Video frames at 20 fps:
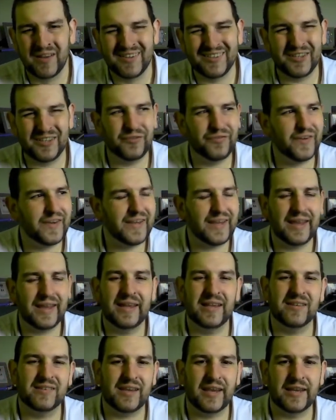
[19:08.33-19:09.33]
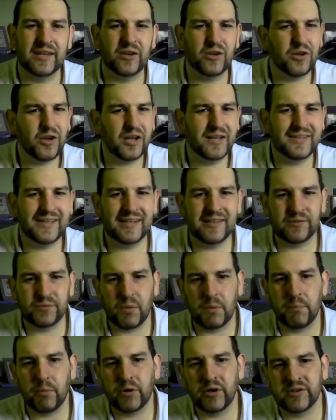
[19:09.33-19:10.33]
Do you think it's a good idea
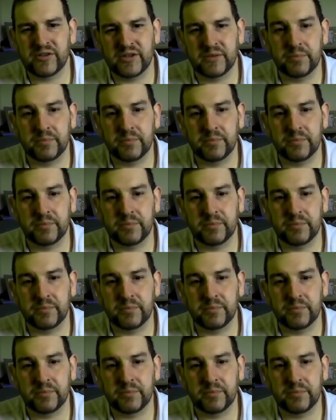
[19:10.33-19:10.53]
to abolish